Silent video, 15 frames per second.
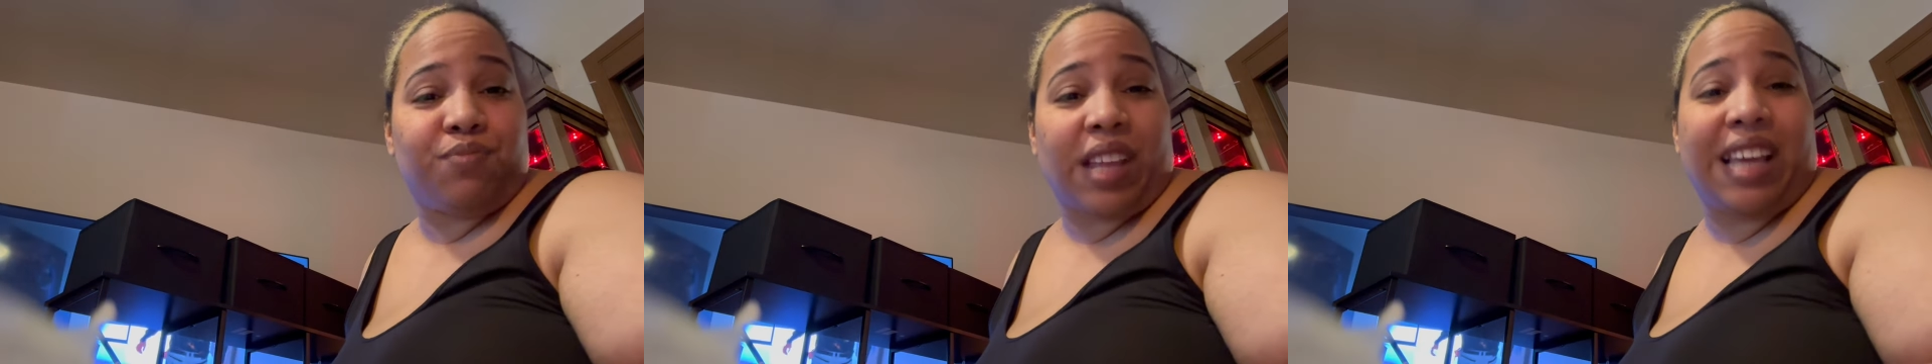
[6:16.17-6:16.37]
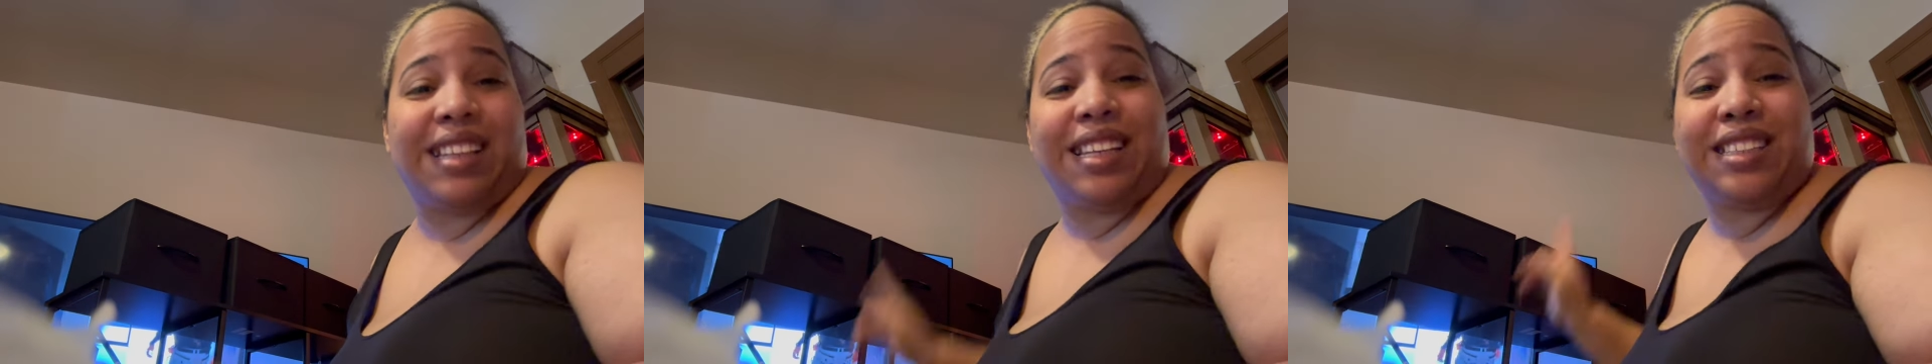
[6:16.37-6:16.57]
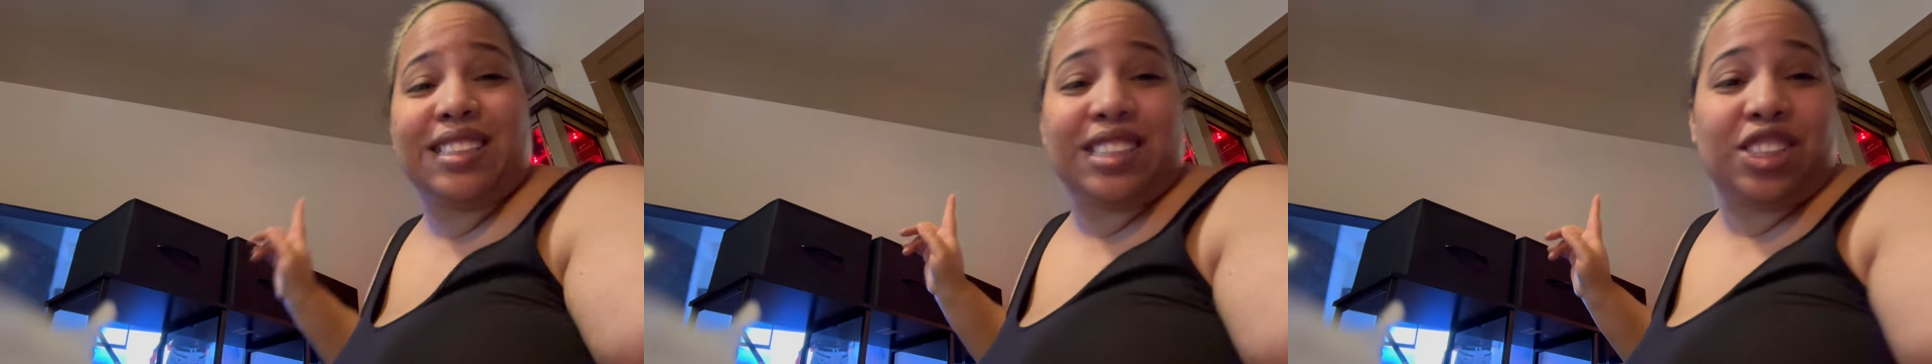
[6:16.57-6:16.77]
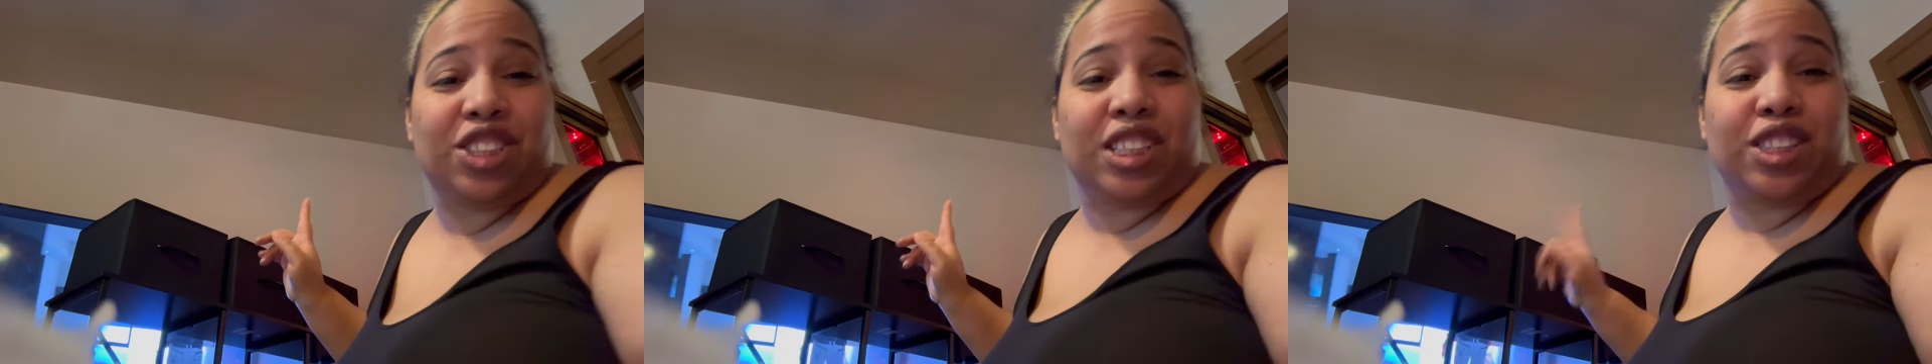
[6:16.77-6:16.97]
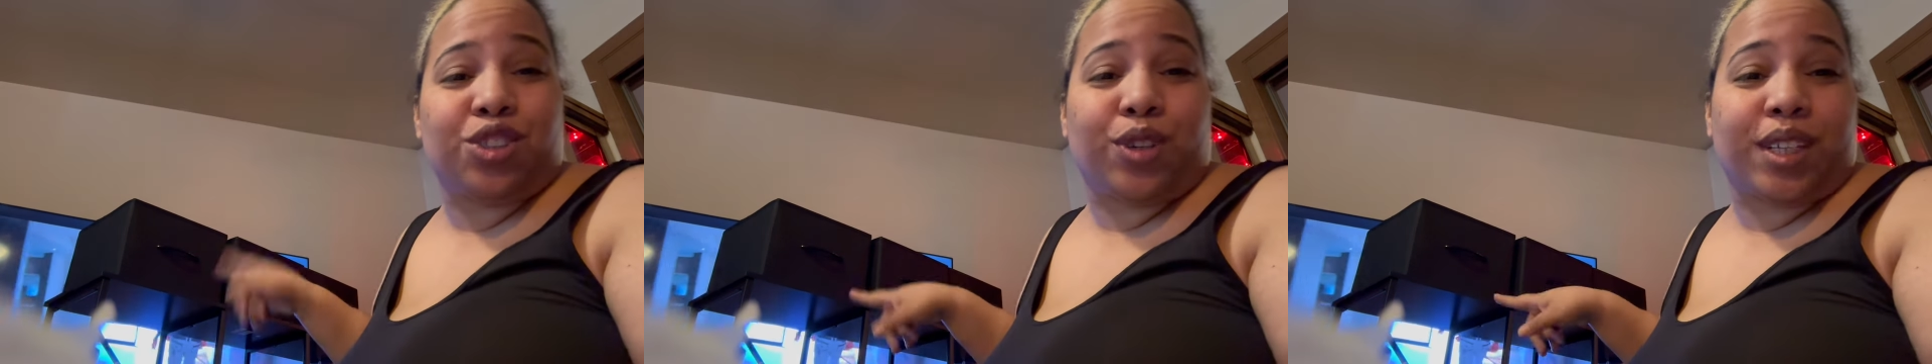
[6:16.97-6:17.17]
And this is
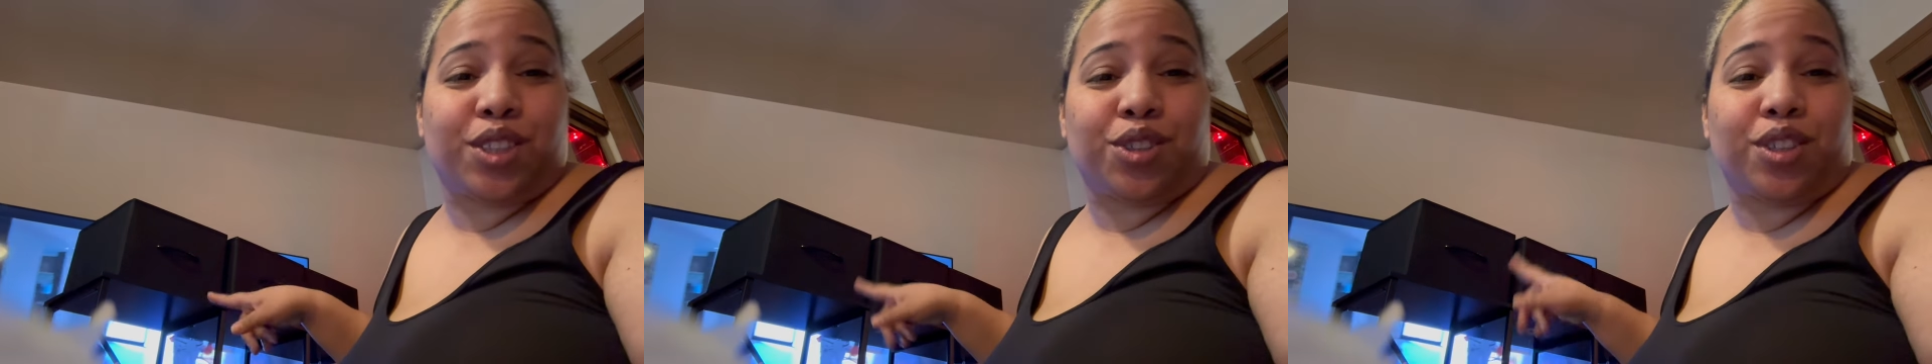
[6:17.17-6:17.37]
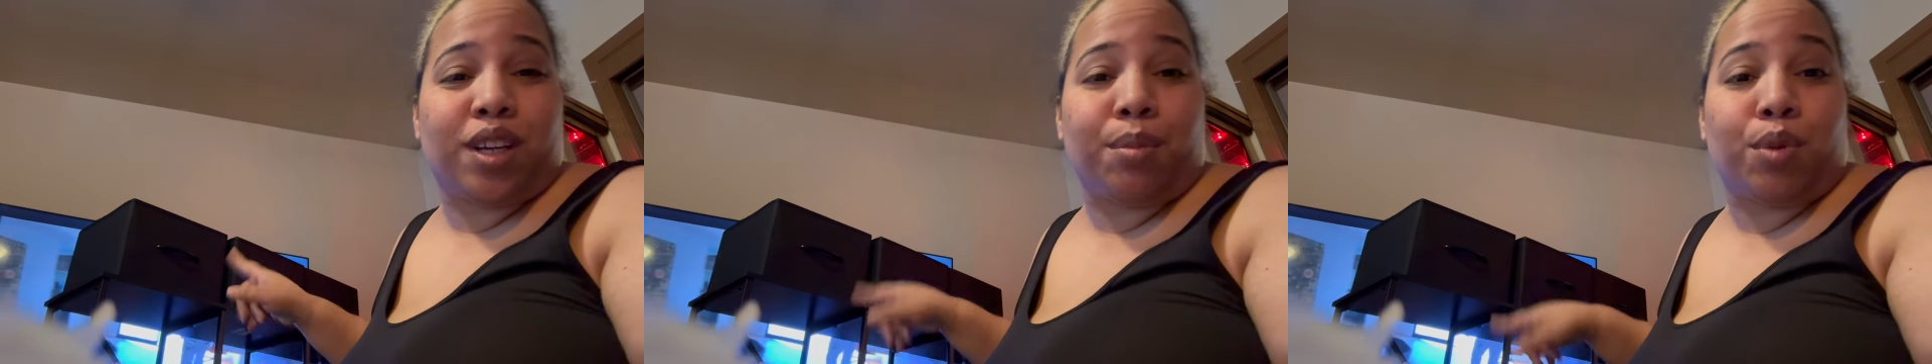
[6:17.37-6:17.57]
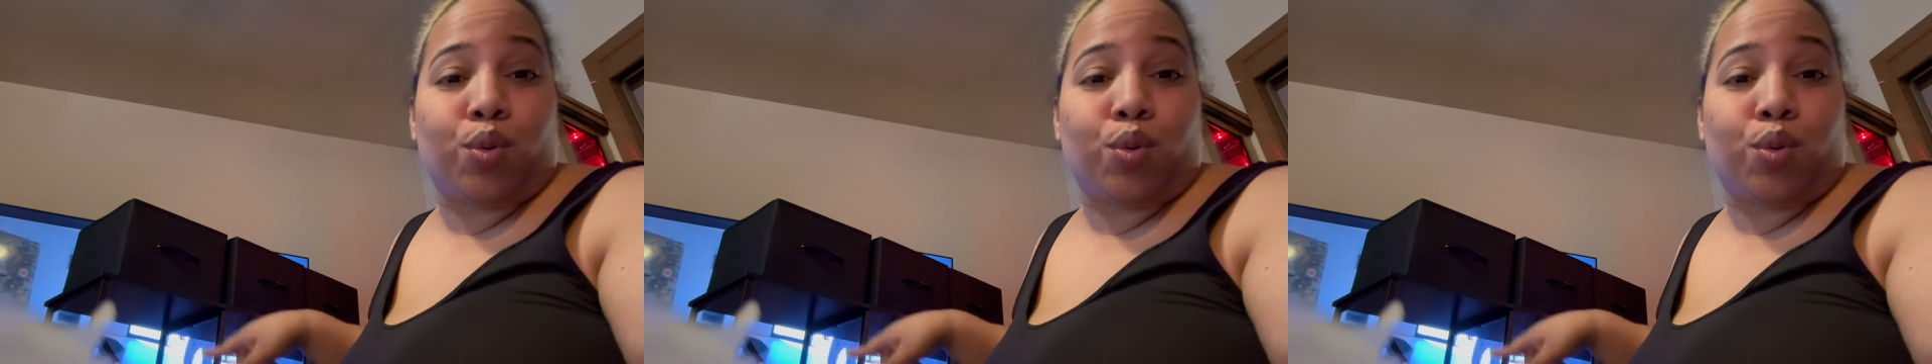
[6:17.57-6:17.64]
just dresser number